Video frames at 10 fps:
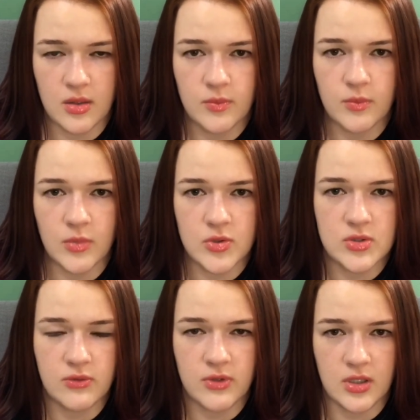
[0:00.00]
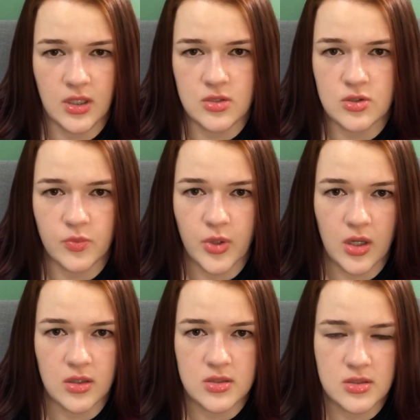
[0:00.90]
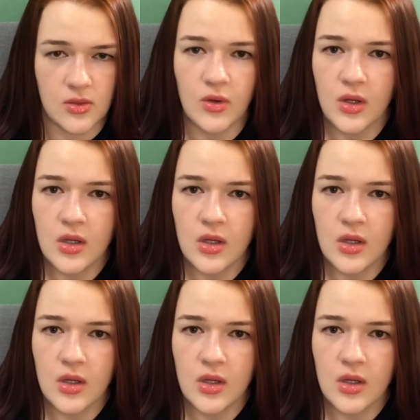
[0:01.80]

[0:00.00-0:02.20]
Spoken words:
mostly very natural products, so